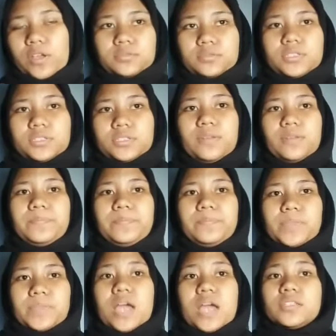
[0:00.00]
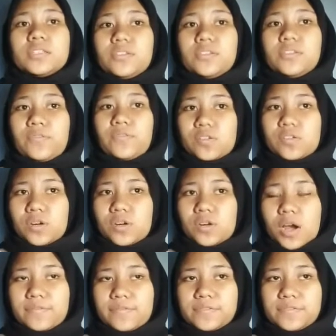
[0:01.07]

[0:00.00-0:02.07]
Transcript: The figure of the mother